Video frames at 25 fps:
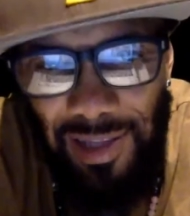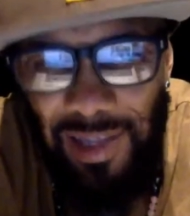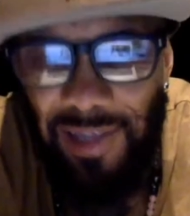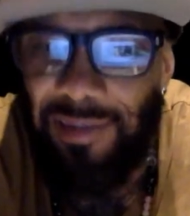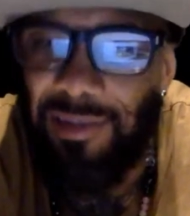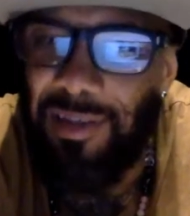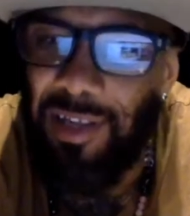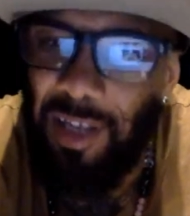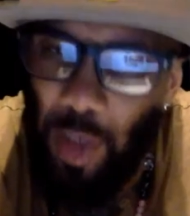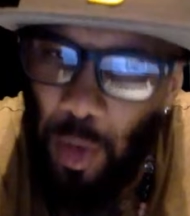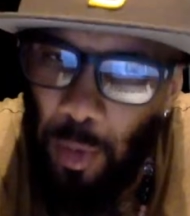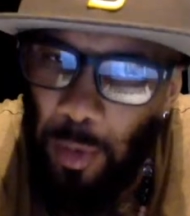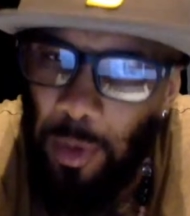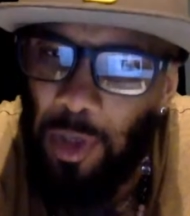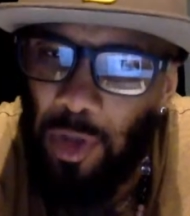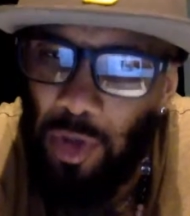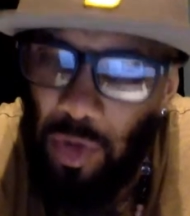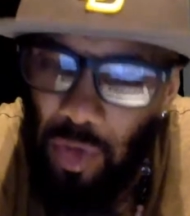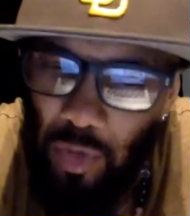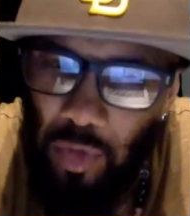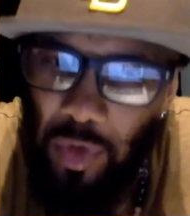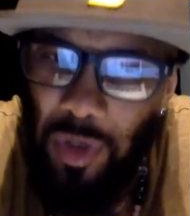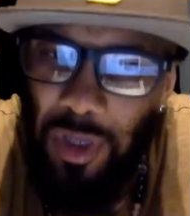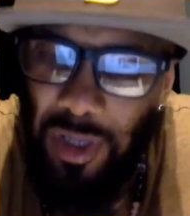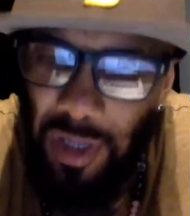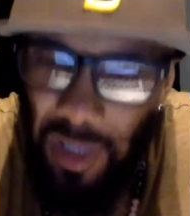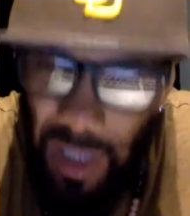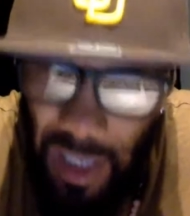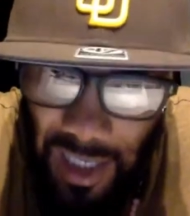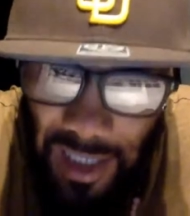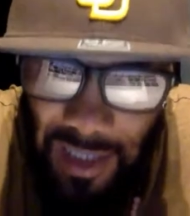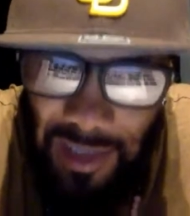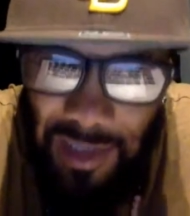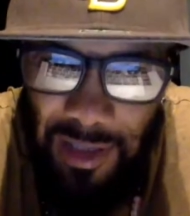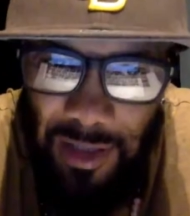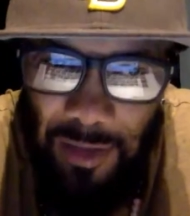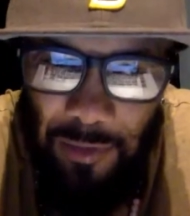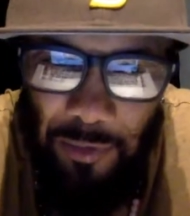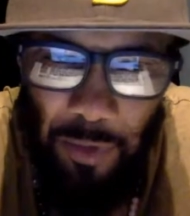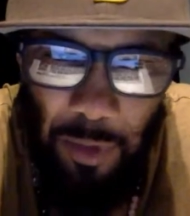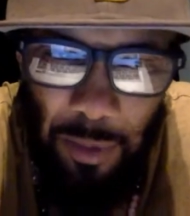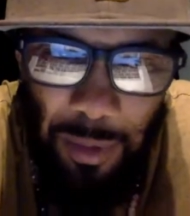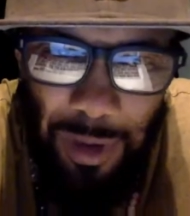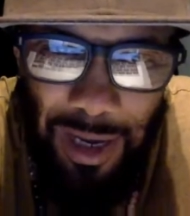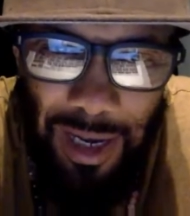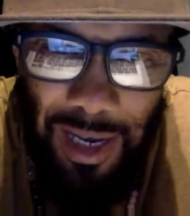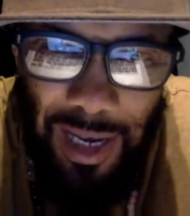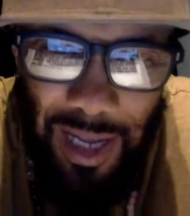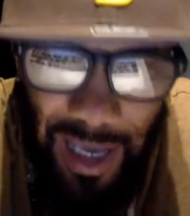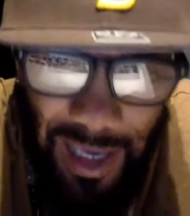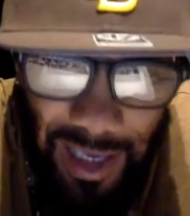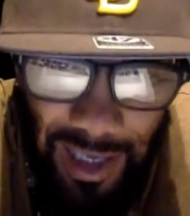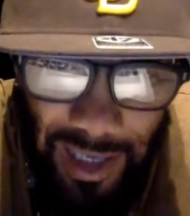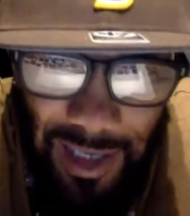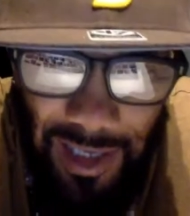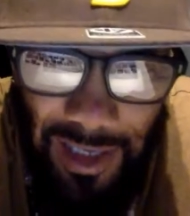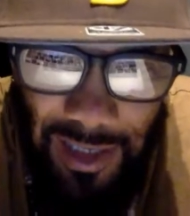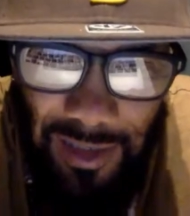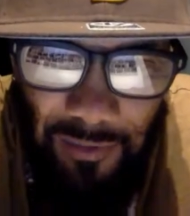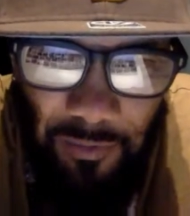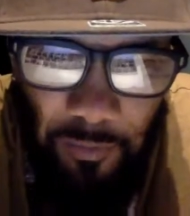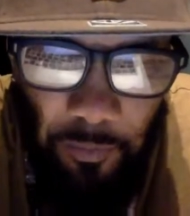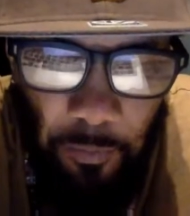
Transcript: It's a little bit too intense for my liking.